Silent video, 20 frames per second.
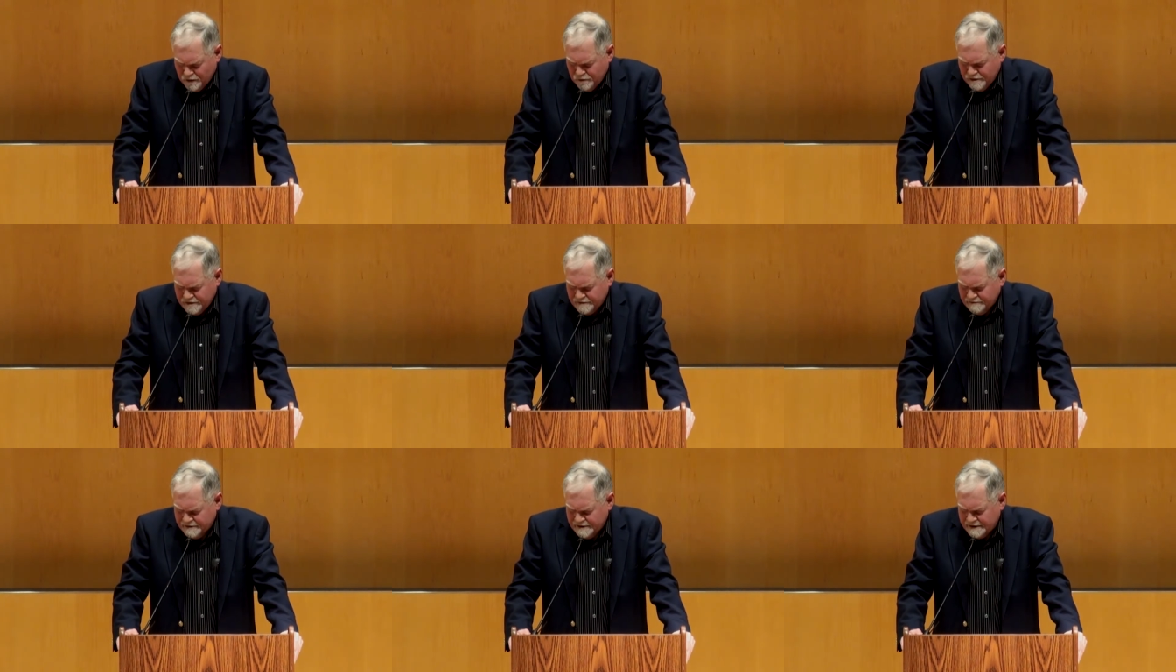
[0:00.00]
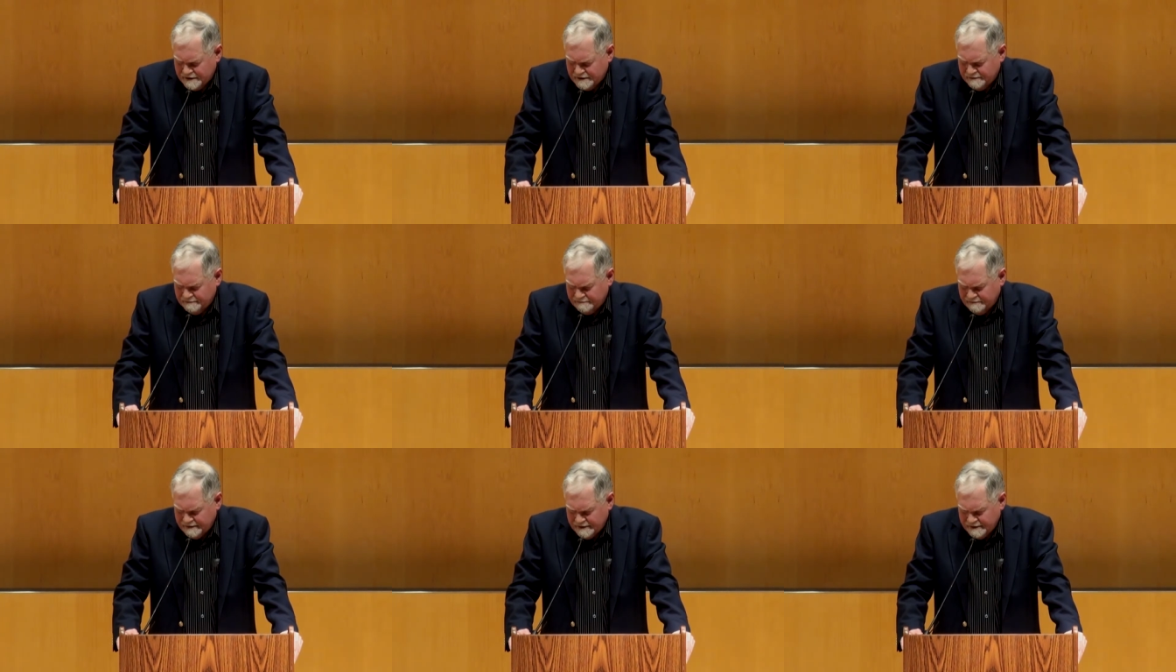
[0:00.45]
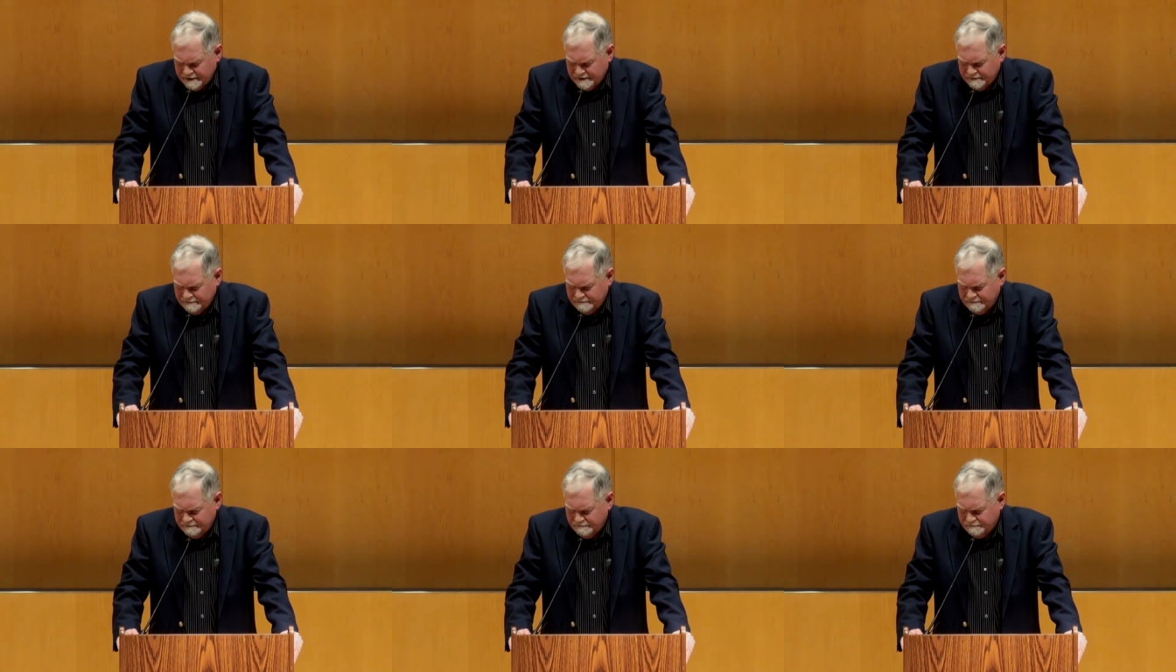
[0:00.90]
which was a,
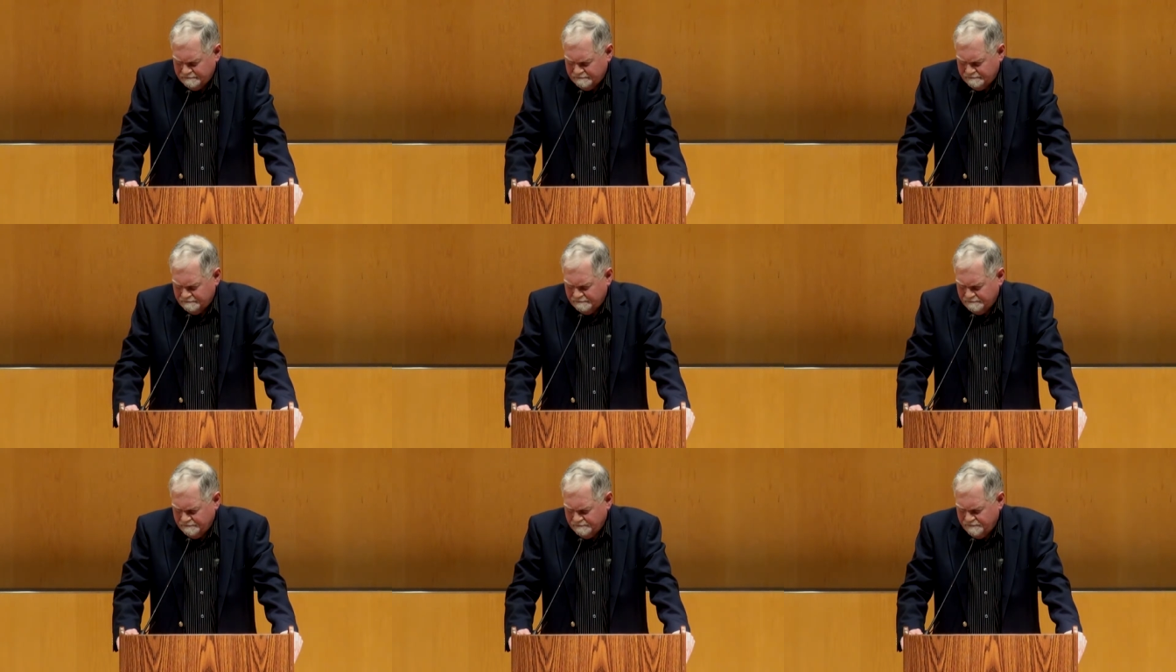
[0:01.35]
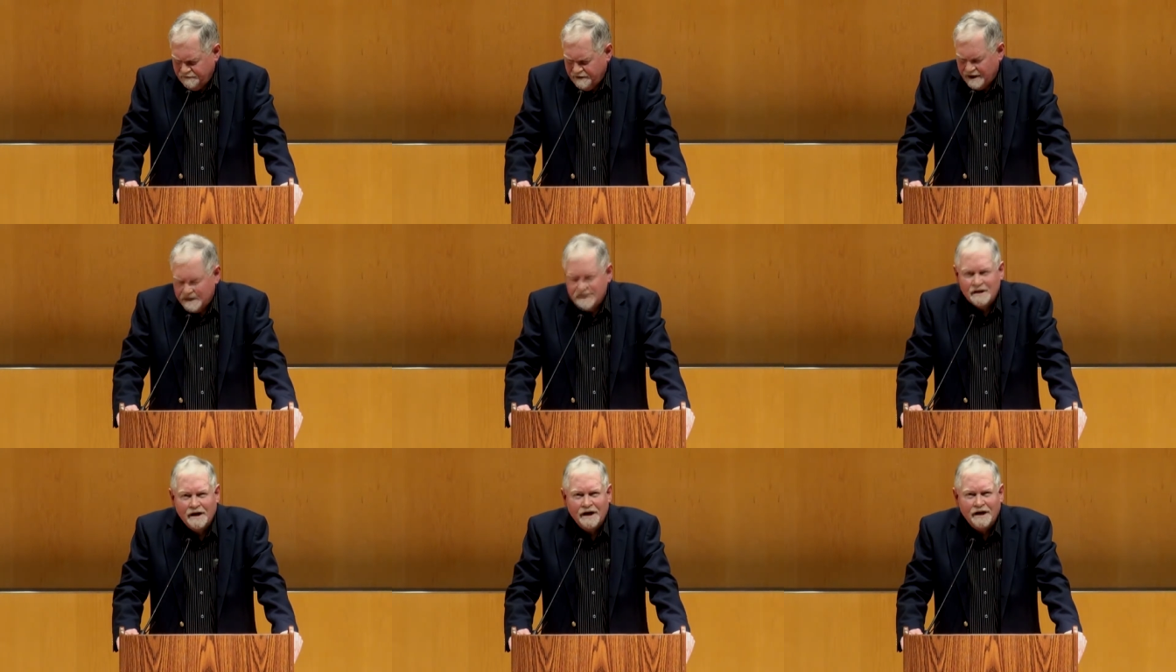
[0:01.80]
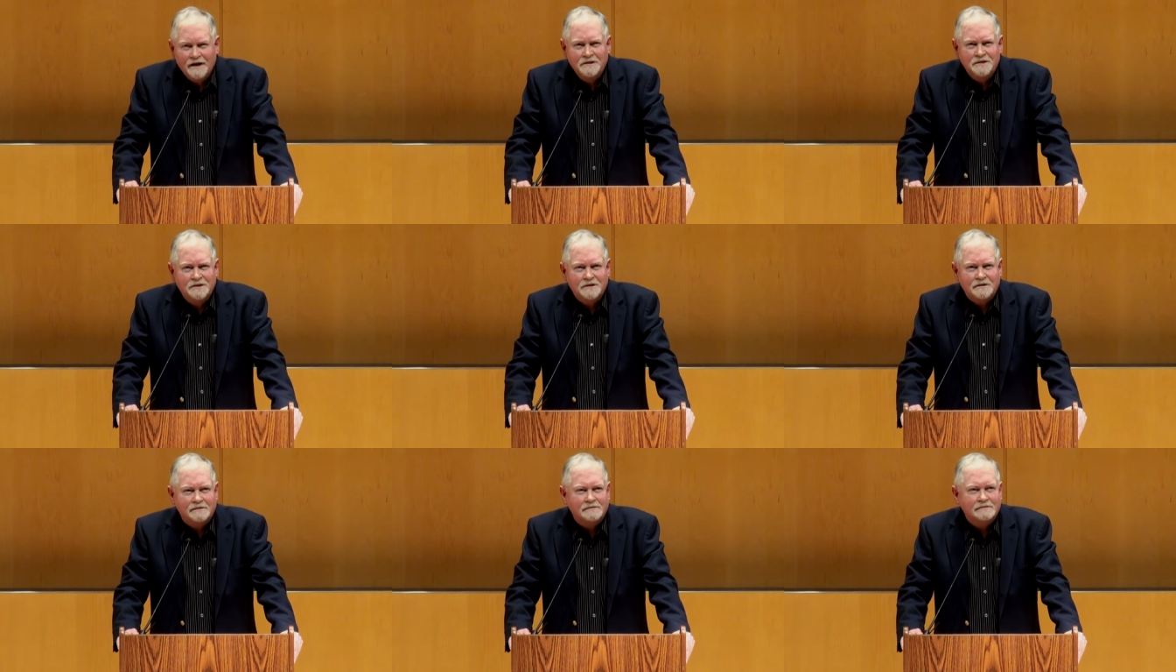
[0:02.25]
a
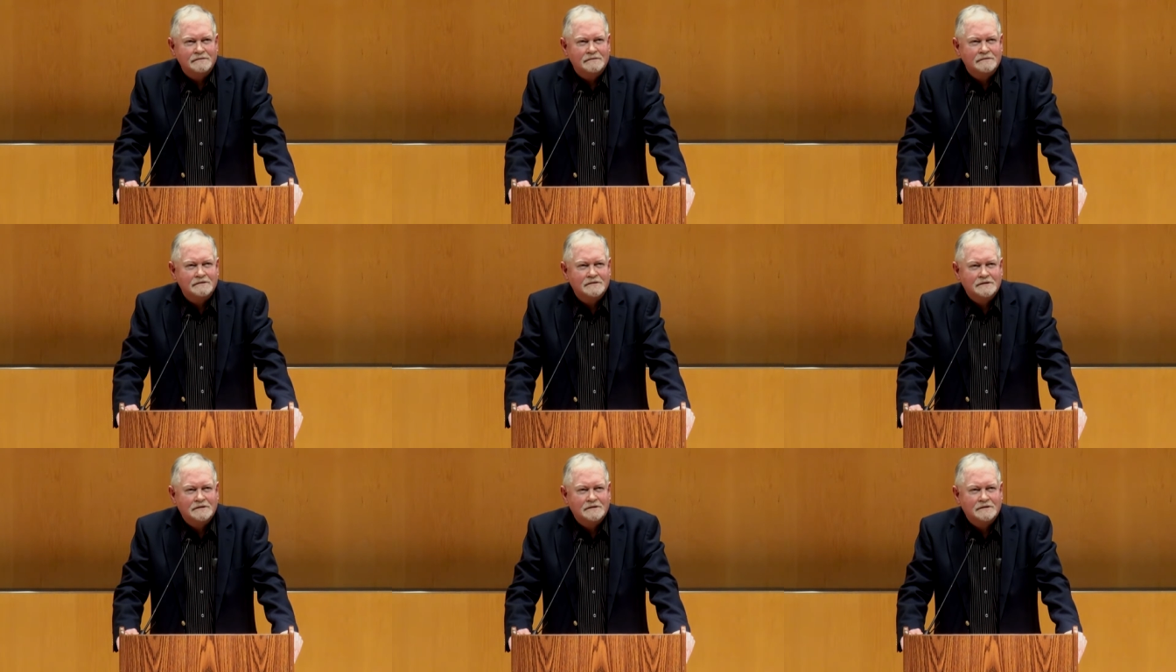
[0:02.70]
vacation